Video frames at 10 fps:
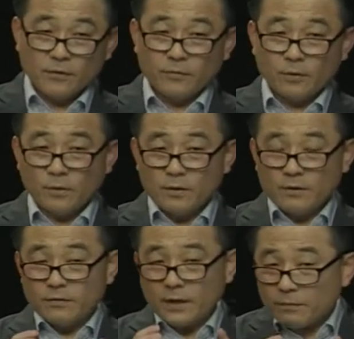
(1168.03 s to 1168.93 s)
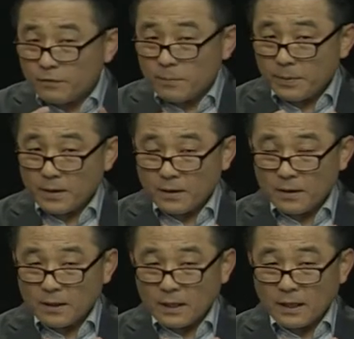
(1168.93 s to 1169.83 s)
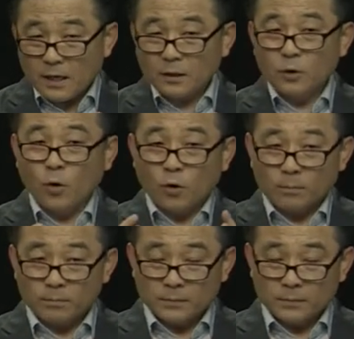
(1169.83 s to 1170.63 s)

So self-repair are known.